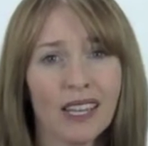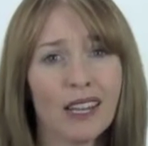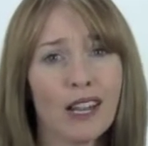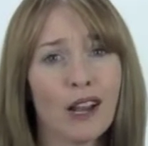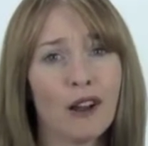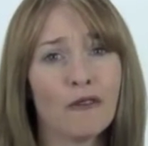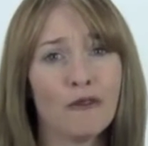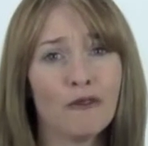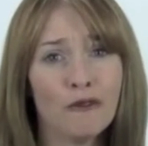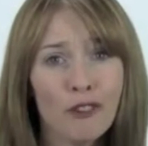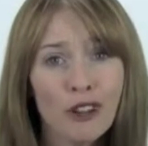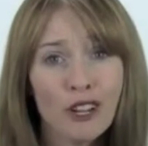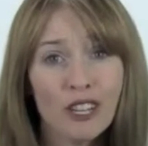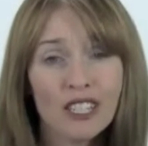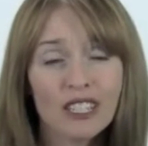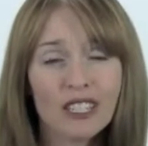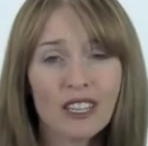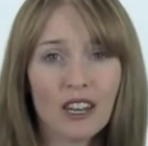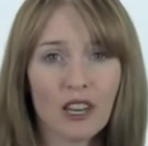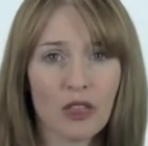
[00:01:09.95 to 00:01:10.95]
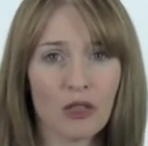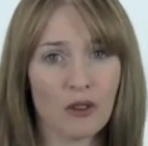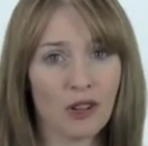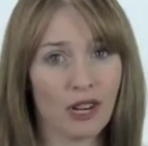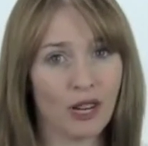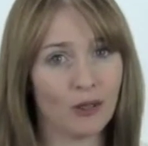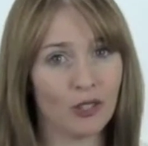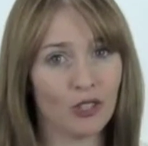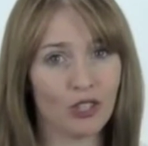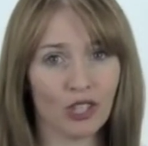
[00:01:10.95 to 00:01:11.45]
Now at first I thought
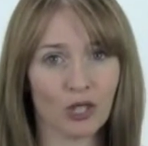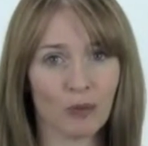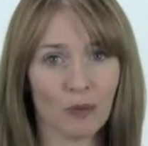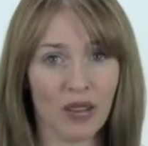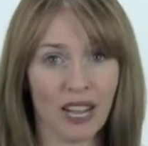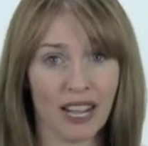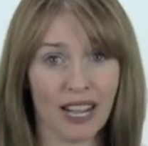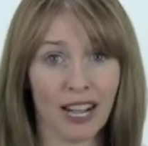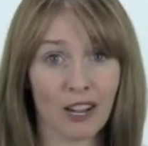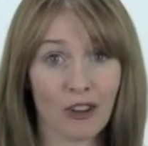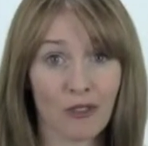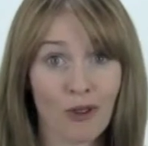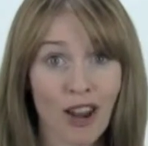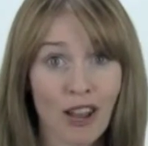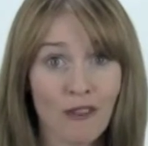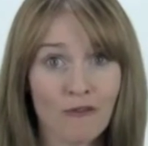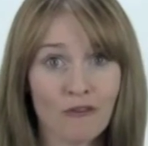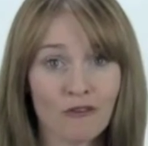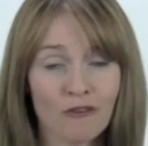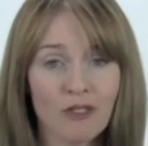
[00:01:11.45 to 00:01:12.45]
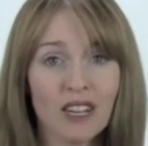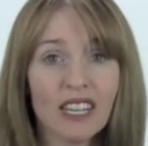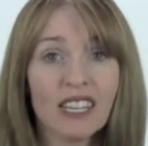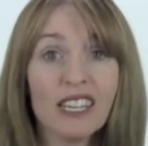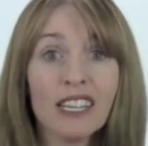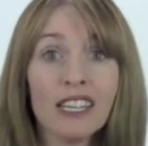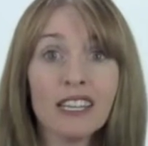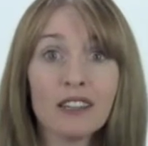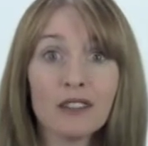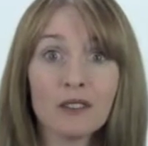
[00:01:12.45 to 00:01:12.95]
I was just being ungrateful and
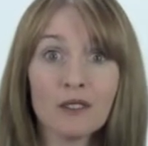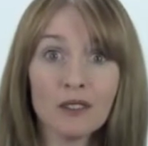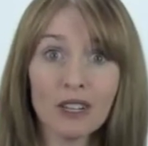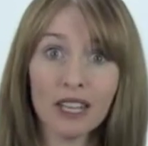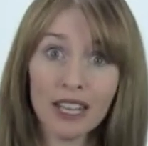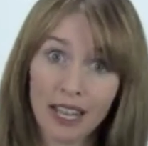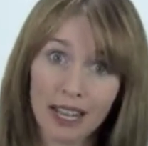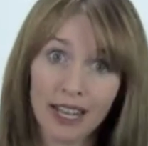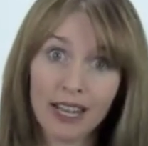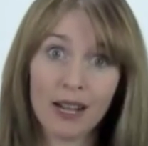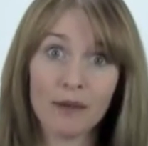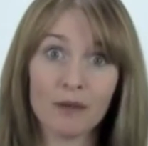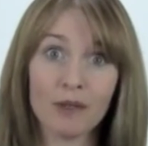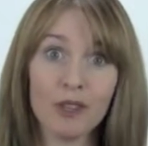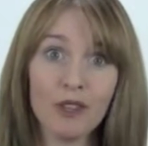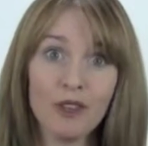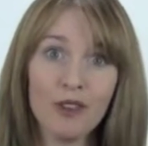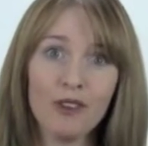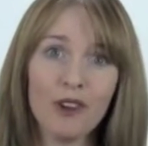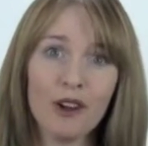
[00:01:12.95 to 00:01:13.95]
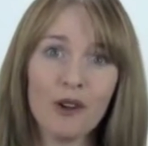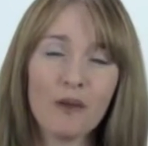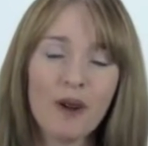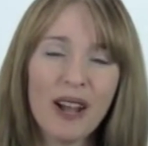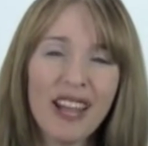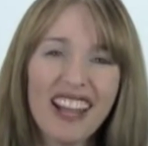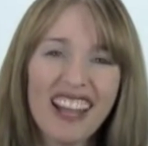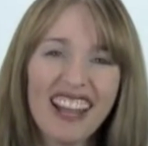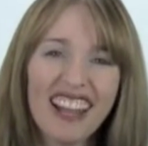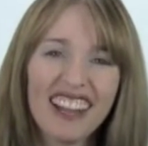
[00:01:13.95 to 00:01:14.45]
needed a good kick up the you know
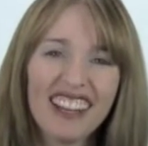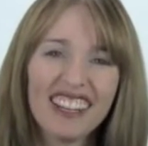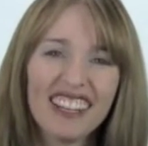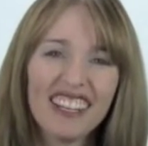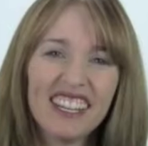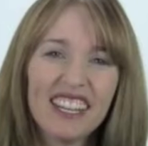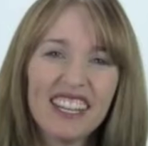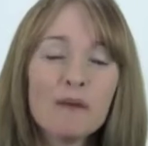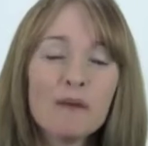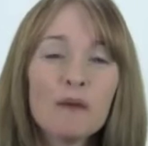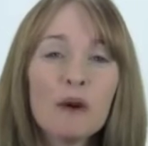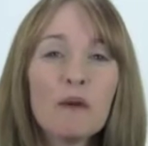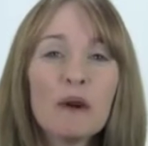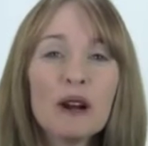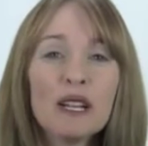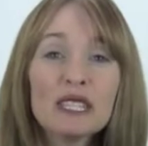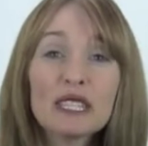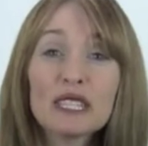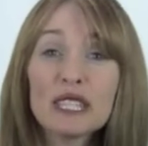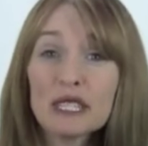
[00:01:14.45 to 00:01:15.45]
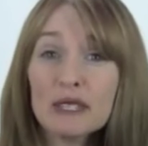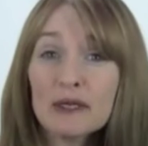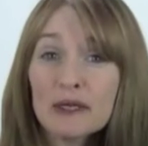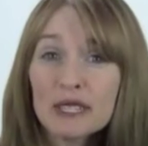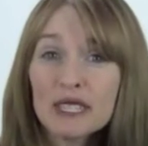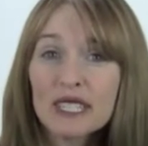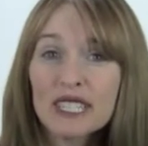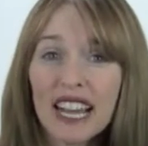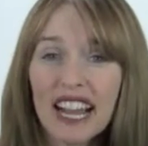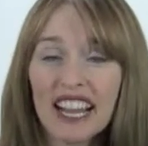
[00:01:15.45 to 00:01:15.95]
where. But once this
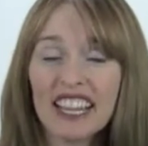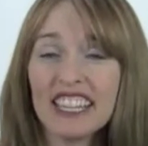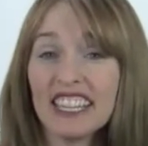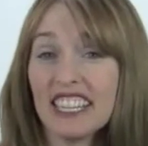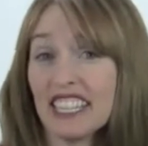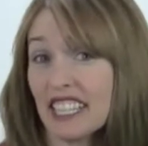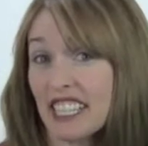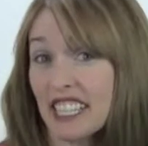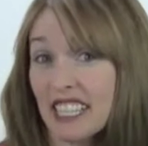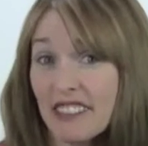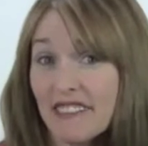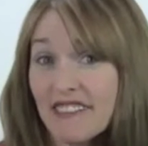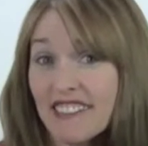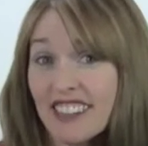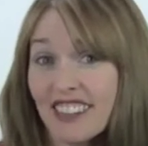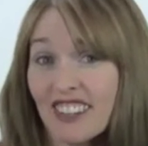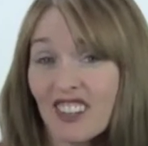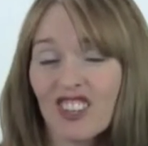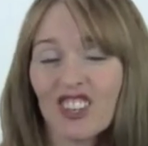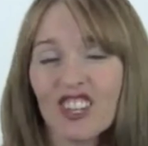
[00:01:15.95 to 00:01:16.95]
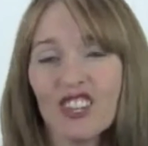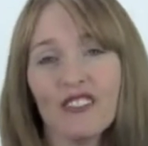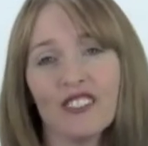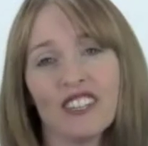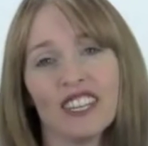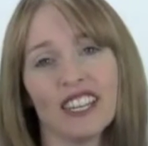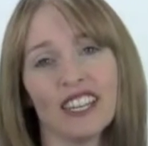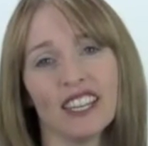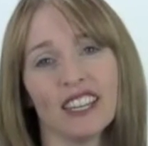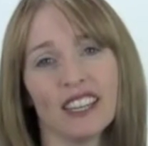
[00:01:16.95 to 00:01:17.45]
was done and it still didn't
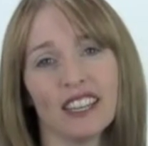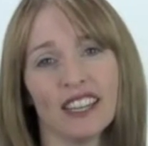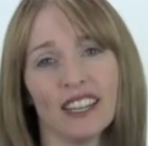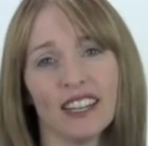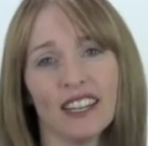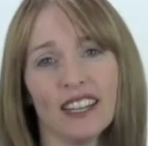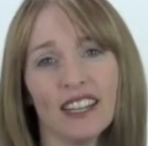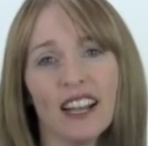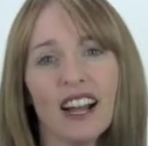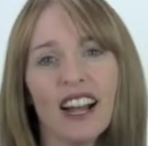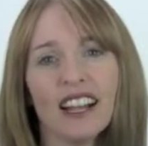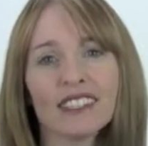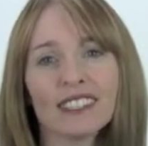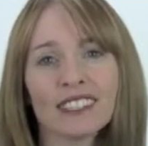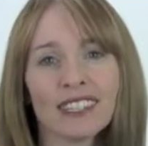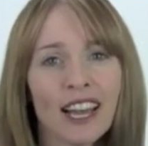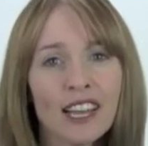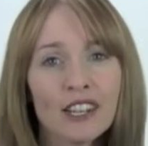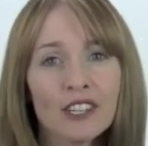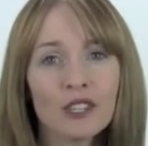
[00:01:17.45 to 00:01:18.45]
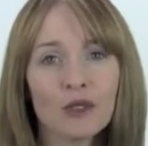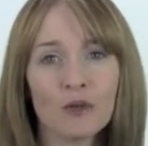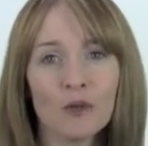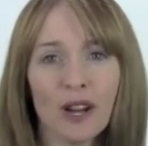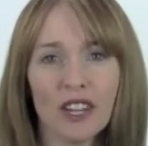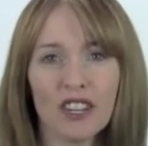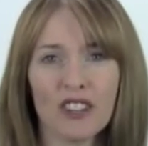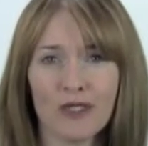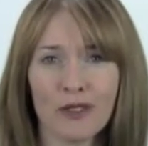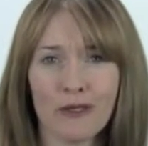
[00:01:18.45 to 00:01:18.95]
shift anything, I started to
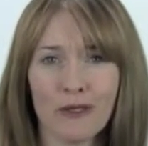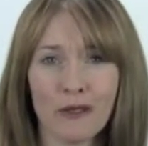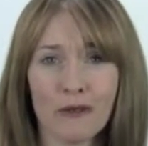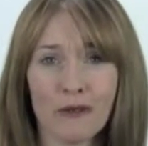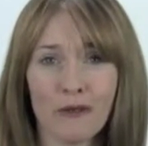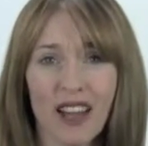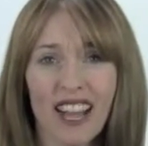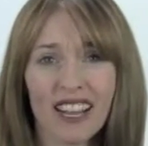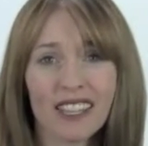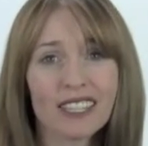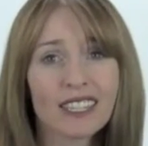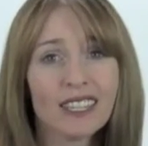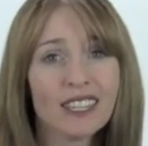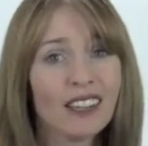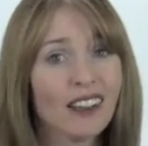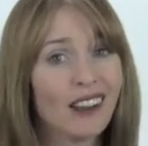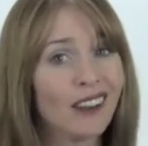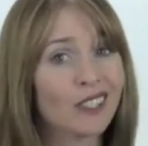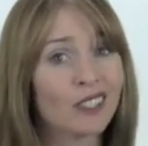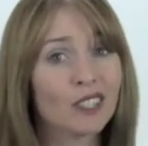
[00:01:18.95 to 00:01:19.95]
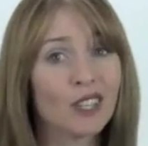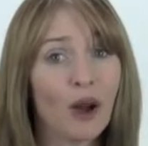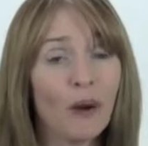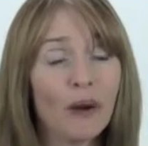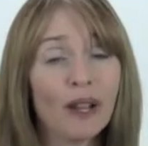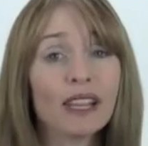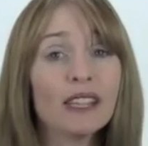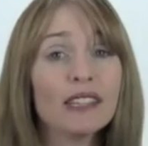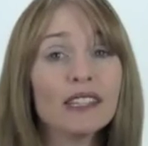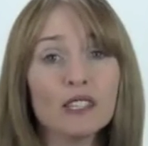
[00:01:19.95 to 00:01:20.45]
wonder if in fact I was
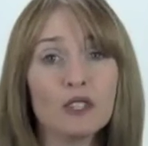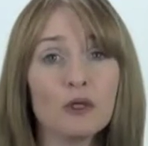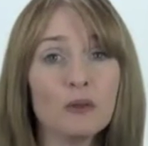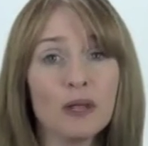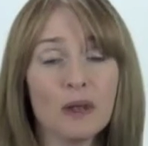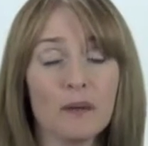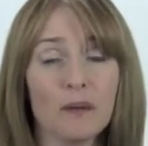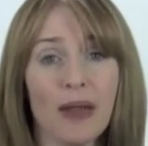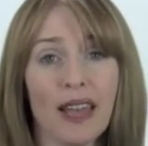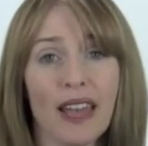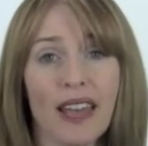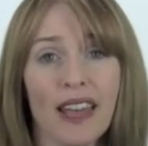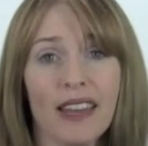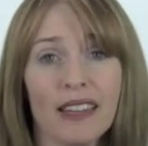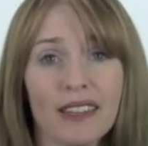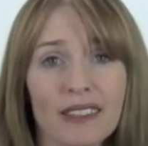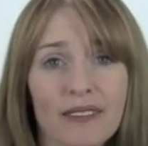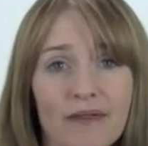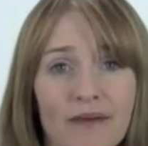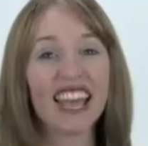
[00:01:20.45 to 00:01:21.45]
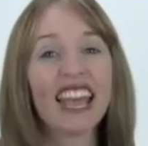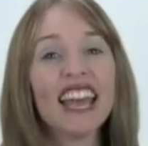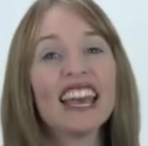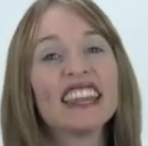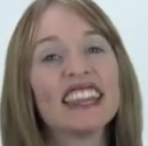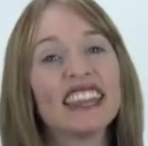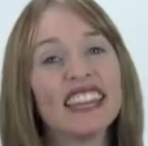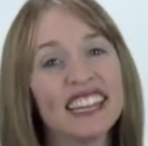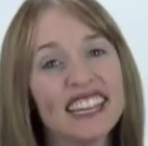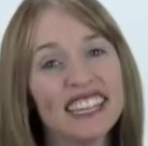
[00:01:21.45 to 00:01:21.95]
going a little bit mad.
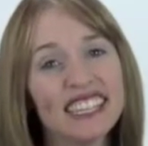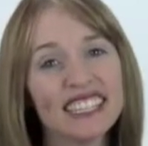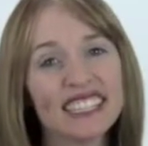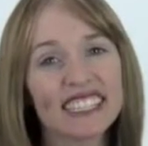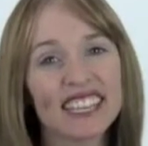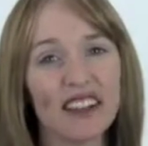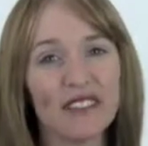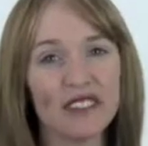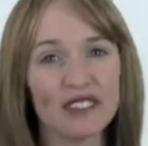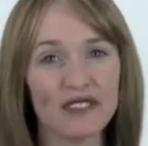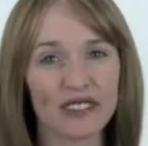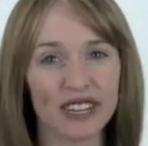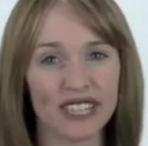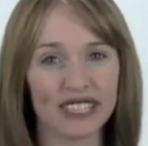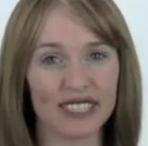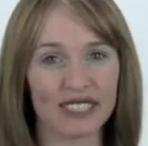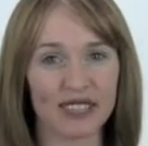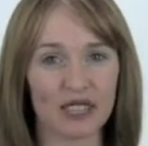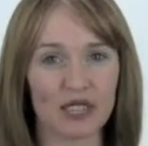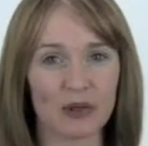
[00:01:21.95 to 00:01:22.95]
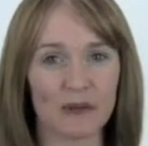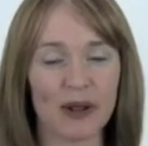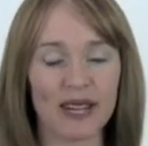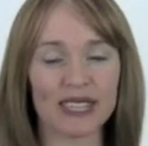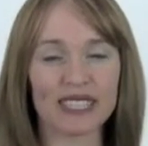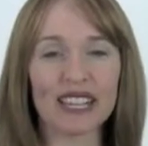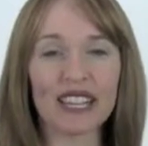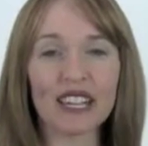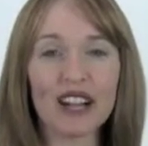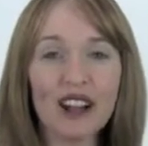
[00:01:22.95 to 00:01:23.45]
Then I discovered research
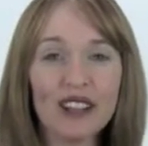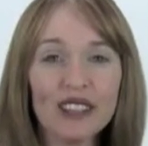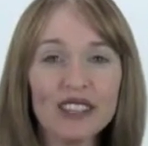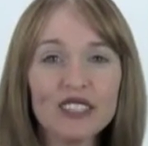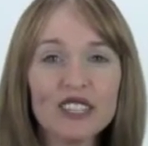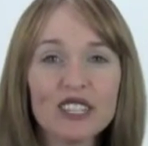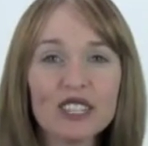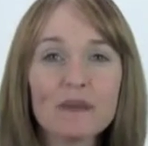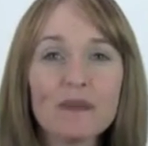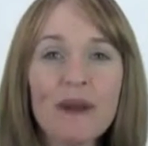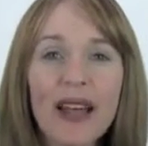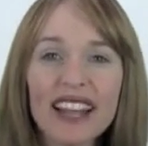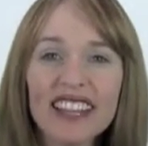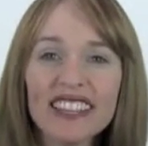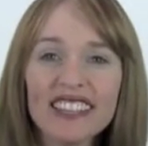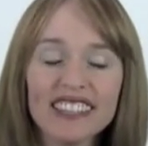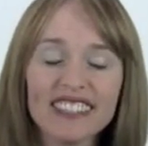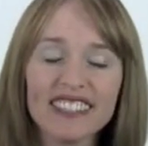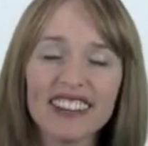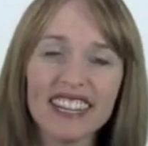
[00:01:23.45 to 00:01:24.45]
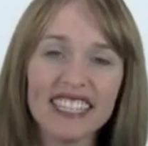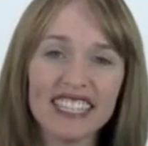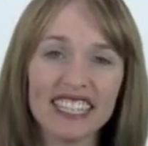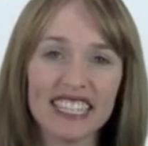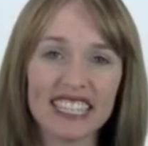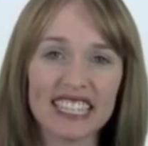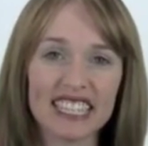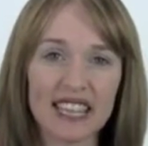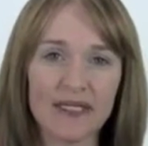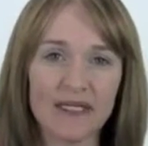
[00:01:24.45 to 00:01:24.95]
by psychologists back in the
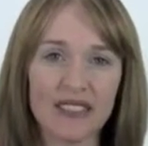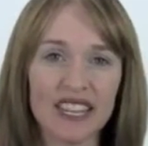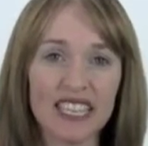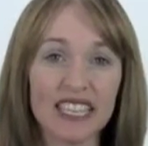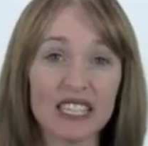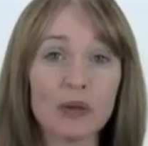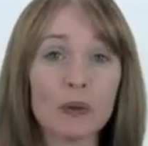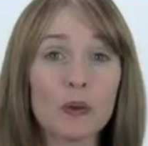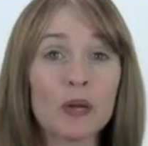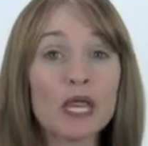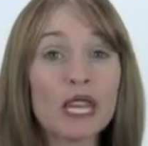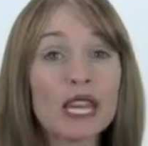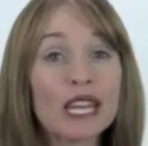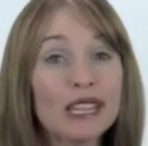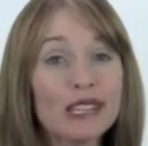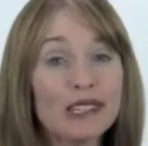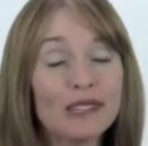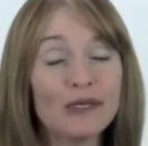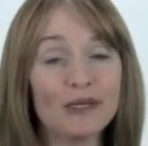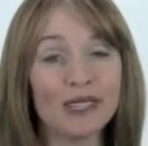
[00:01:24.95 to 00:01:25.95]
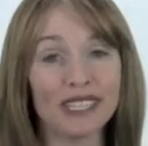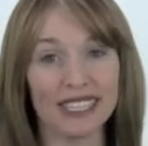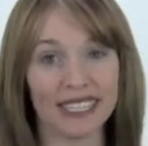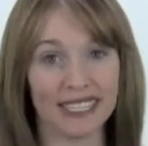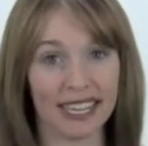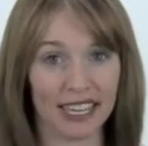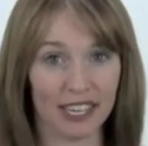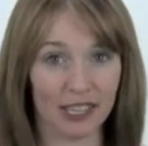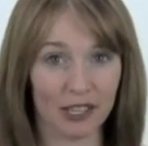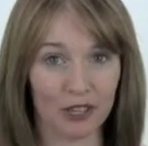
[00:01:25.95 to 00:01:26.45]
1970s with Illinois
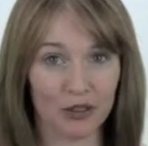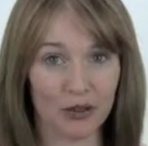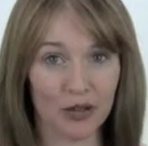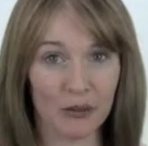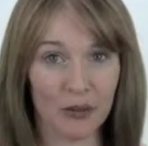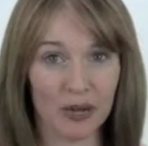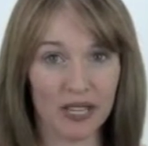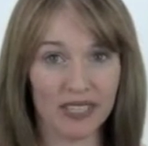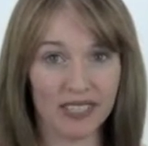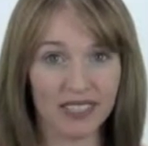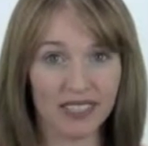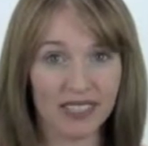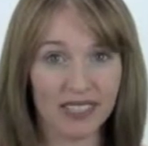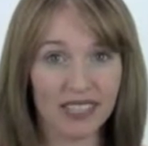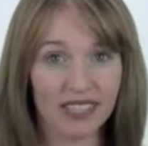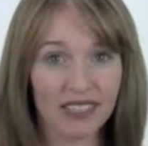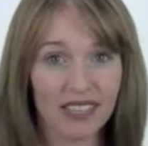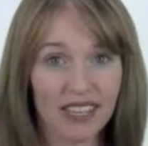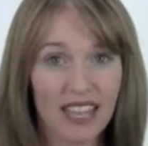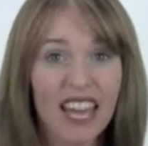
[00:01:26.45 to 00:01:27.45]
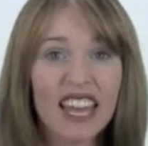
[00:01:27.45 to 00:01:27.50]
State Lottery winners.